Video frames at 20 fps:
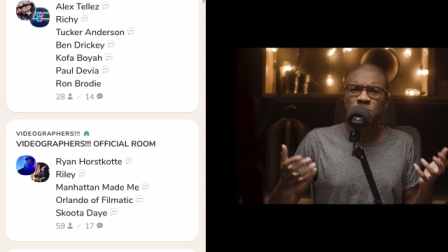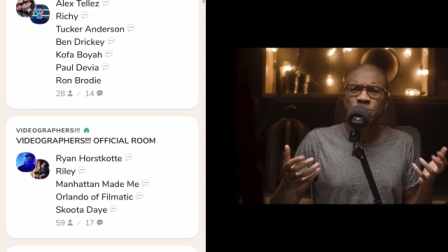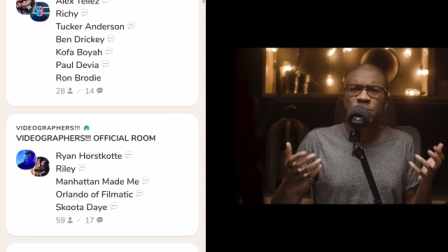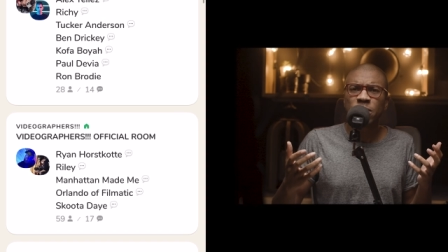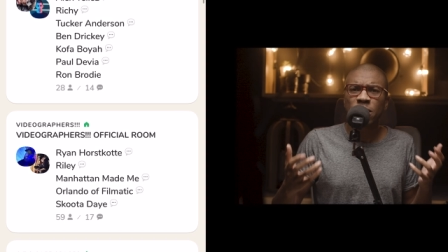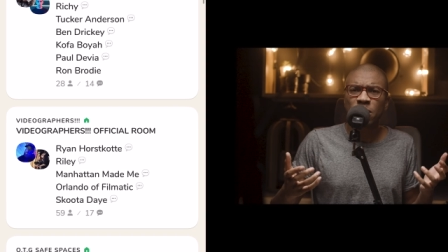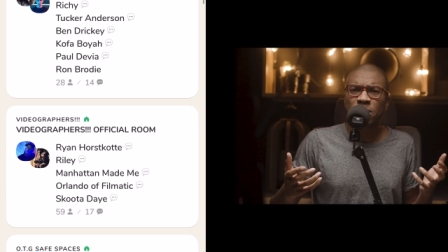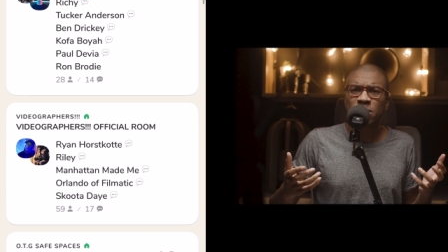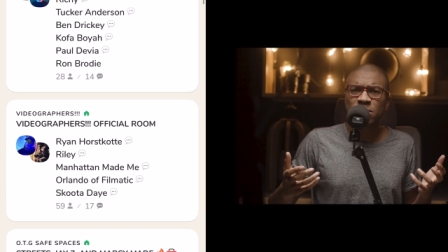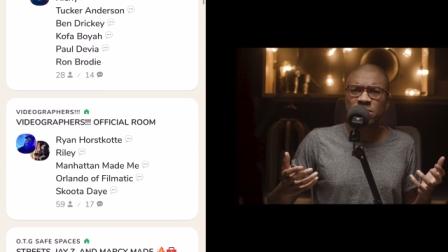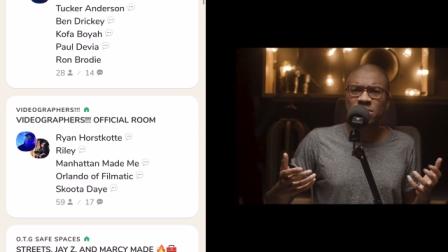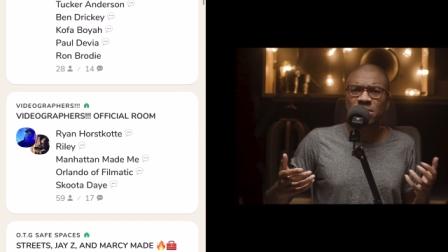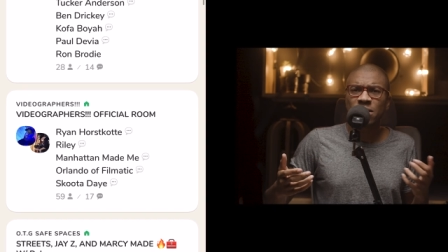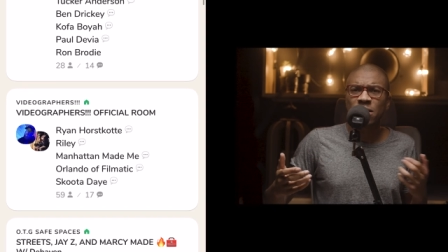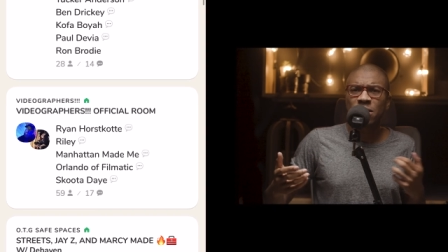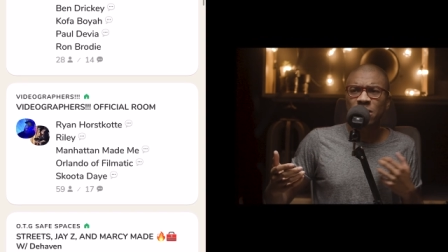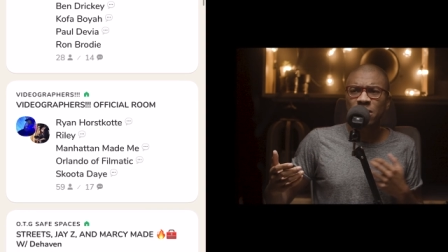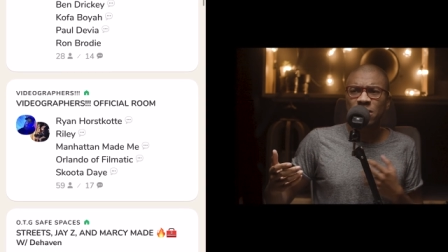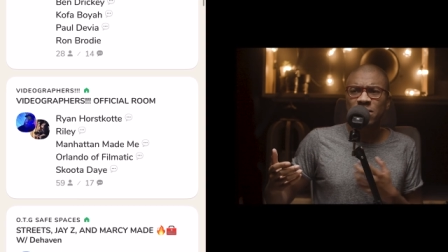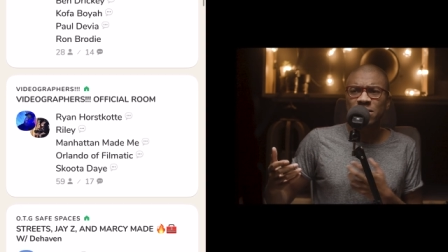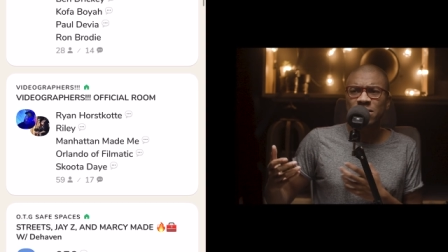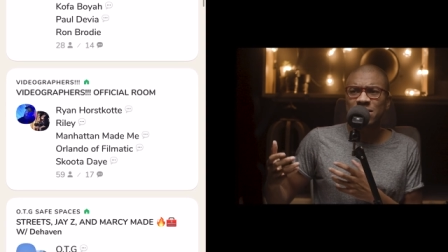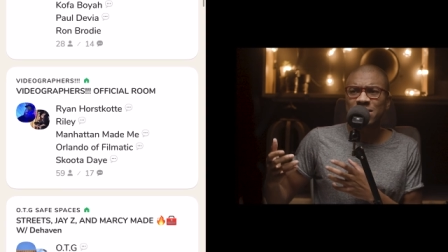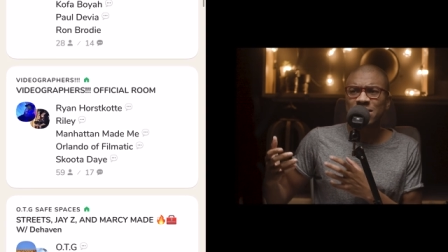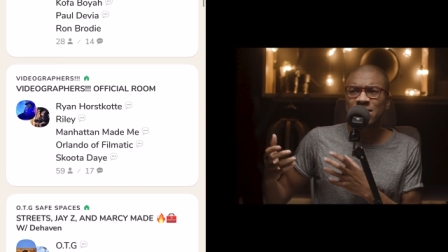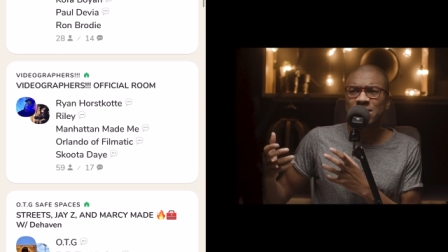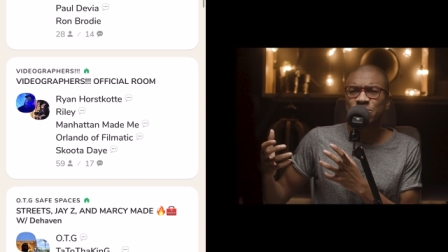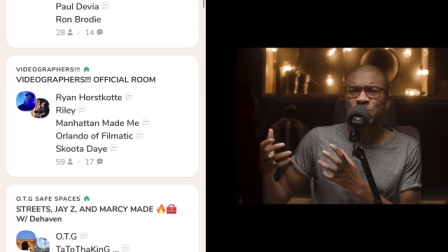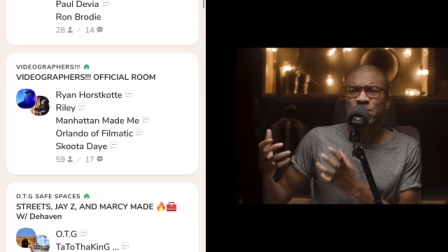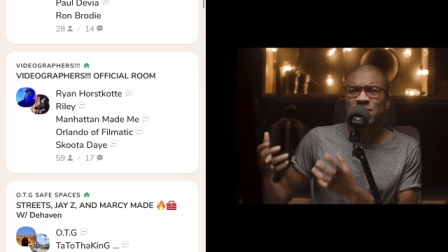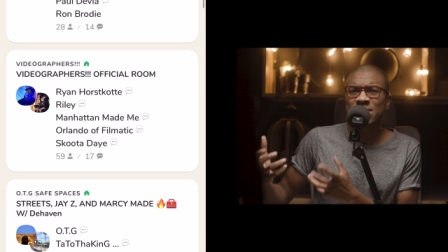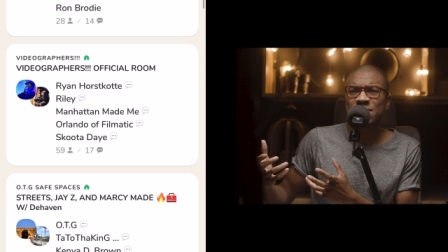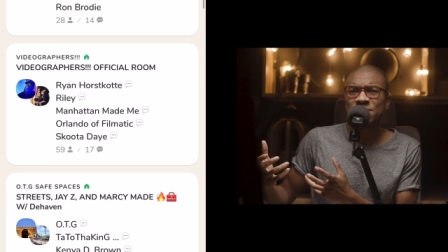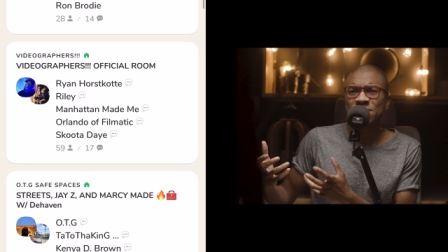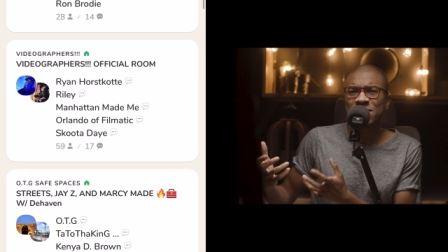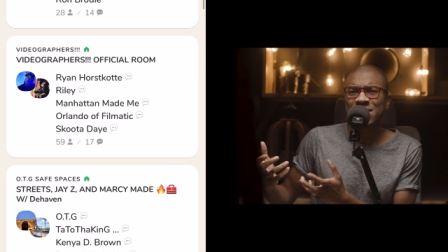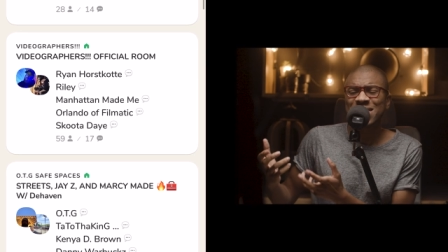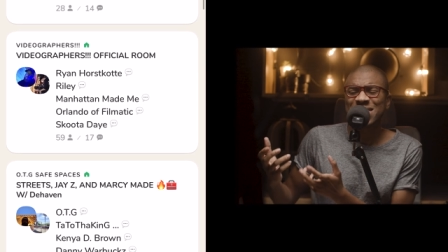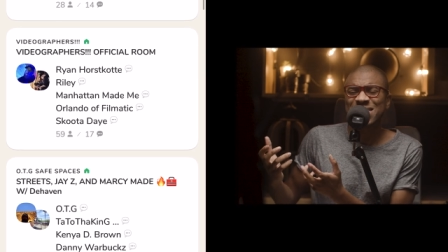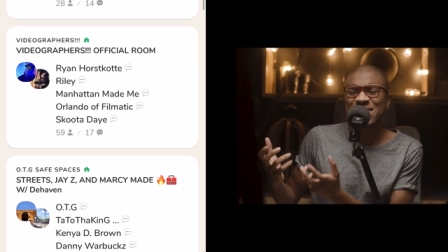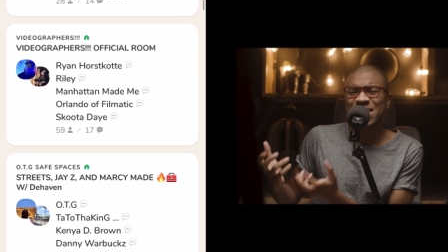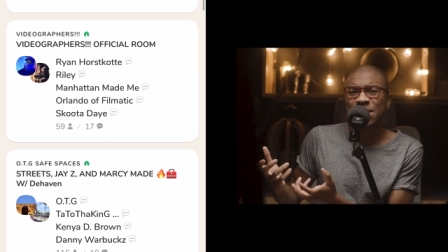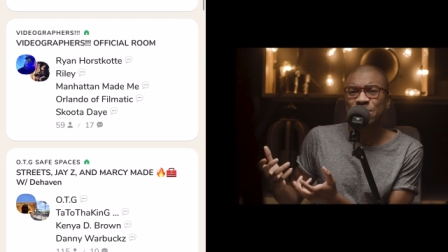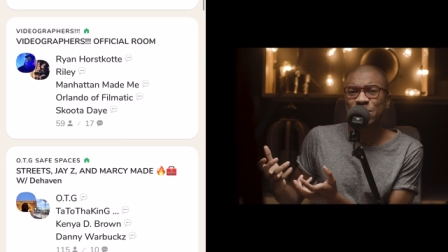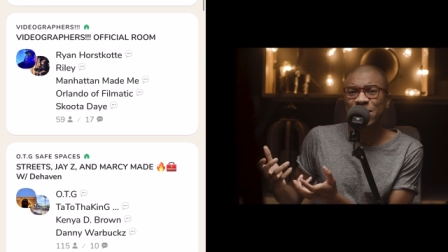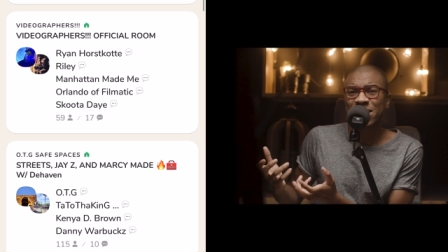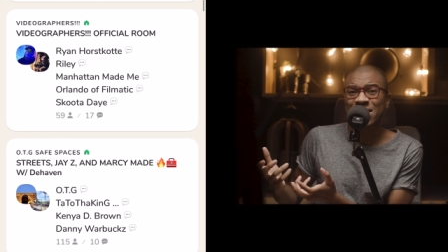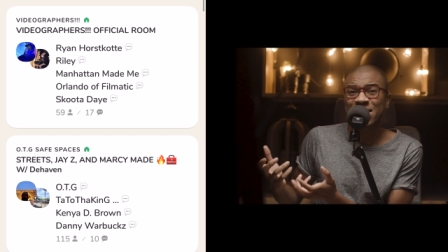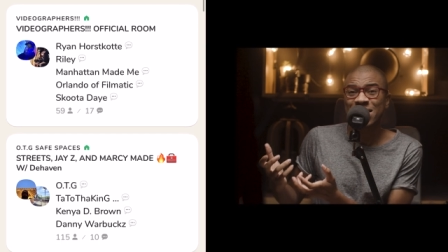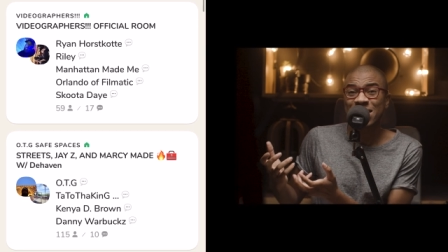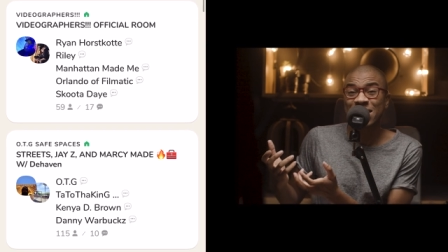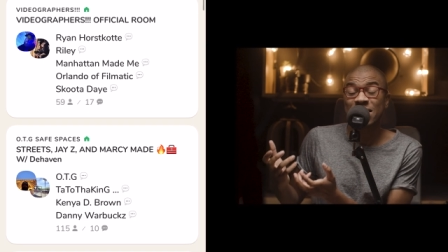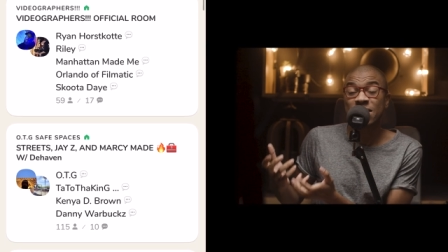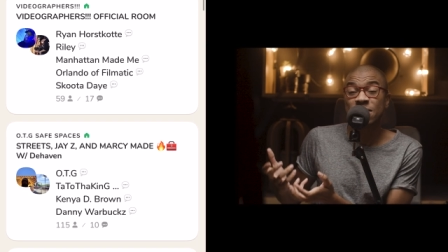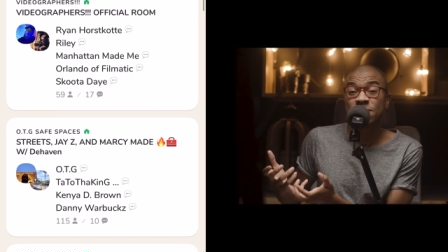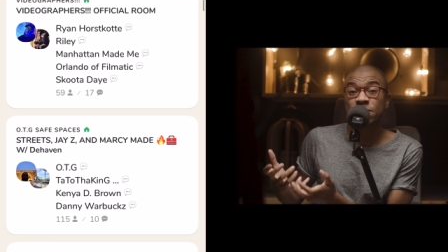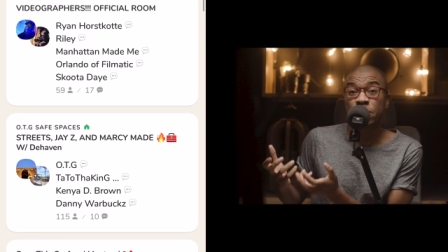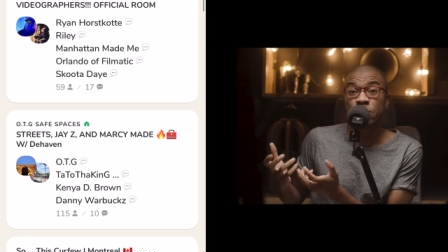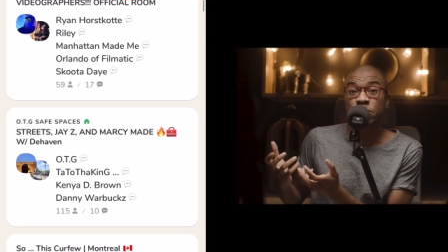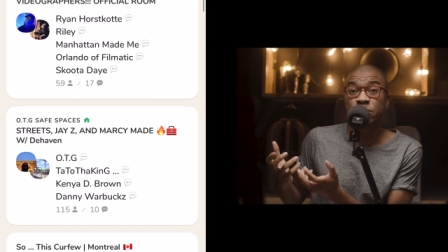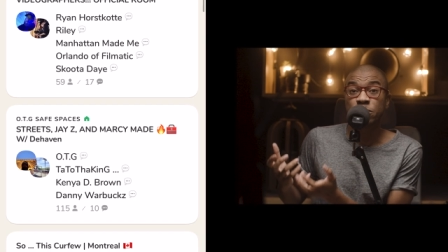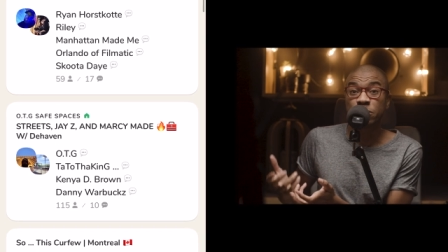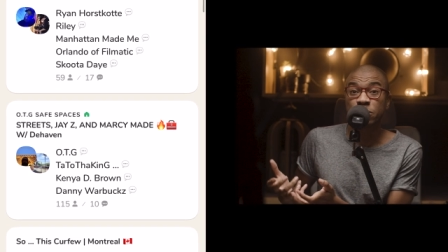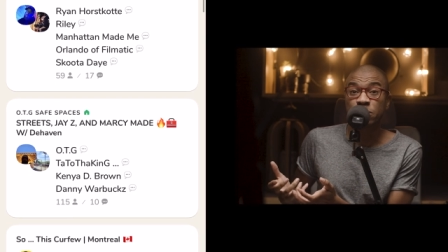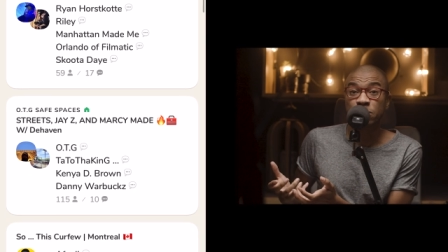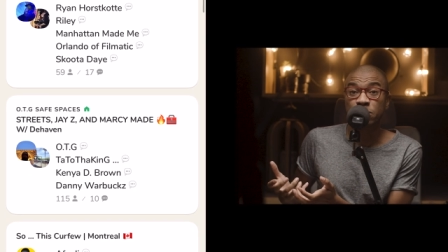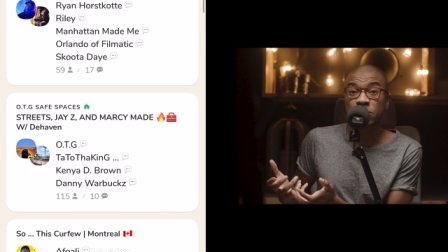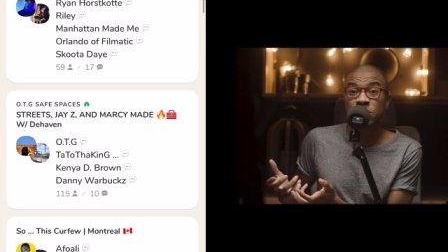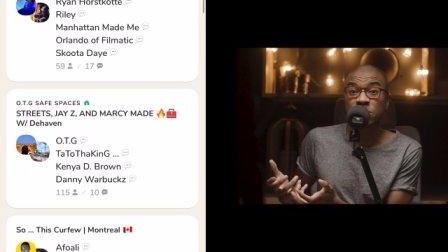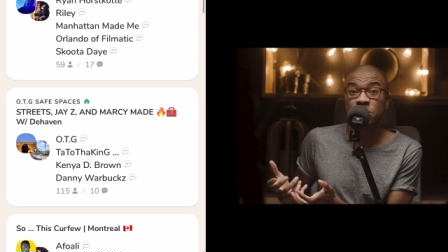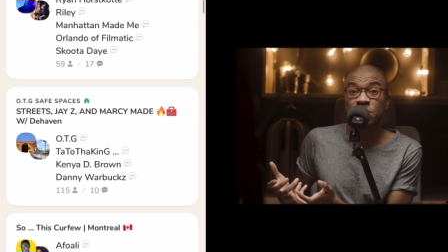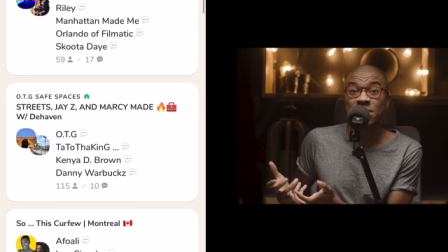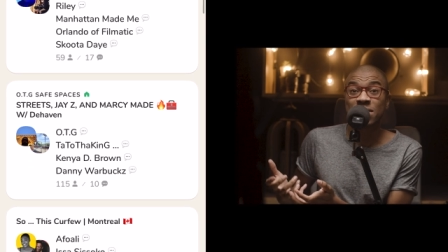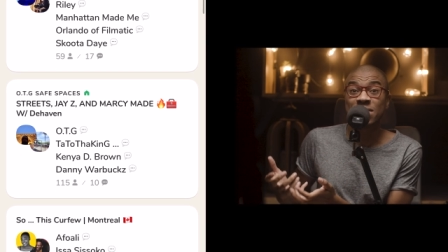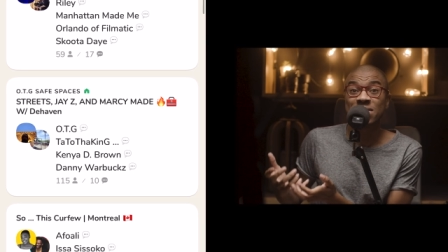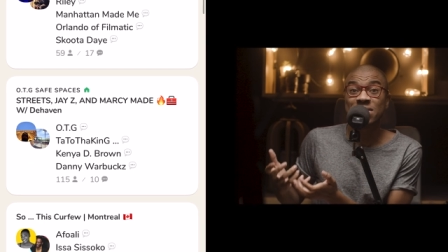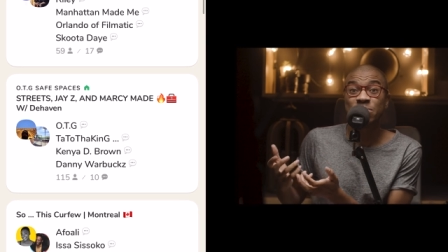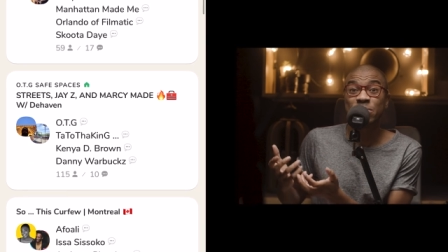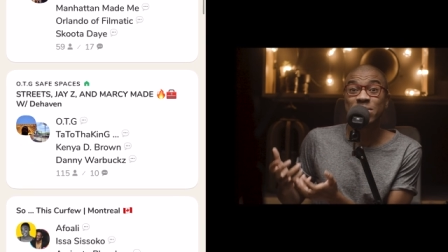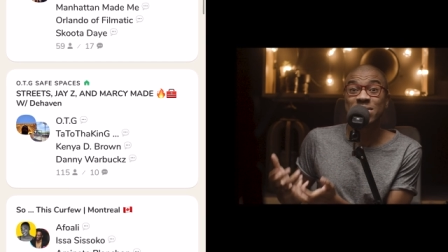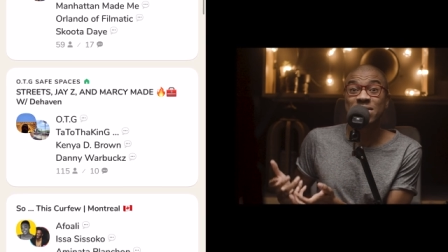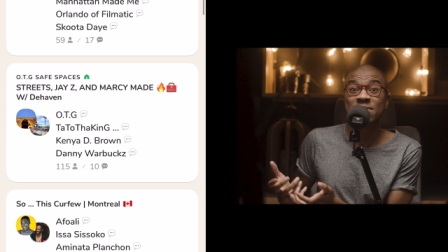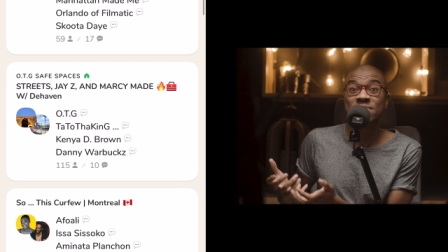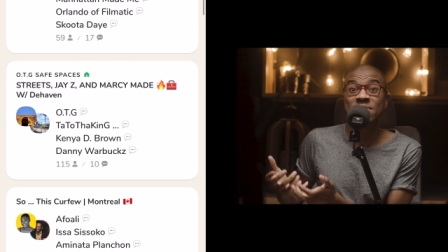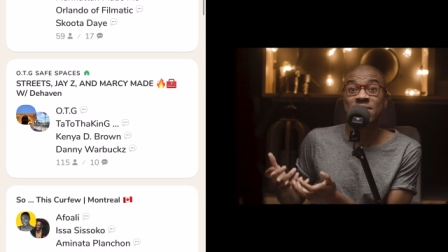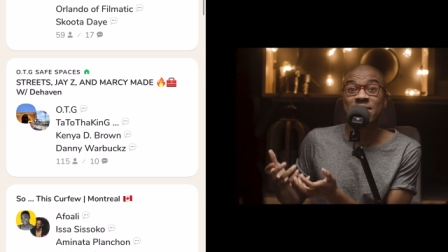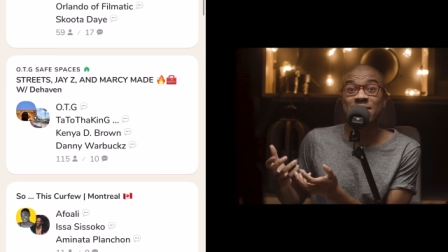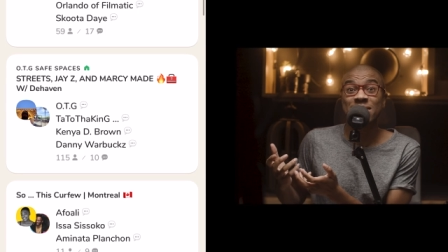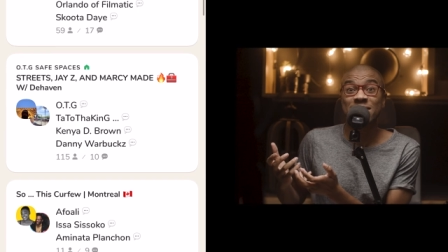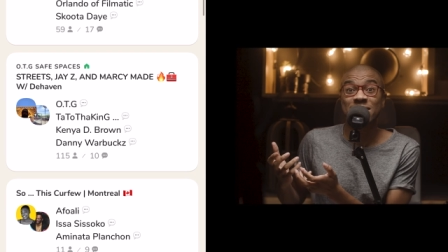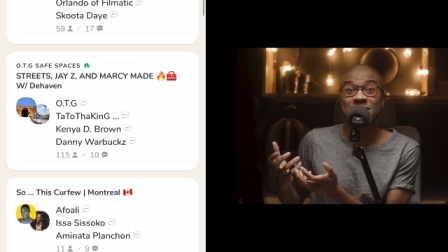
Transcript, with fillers: group calls are specifically segmented into different rooms with a specific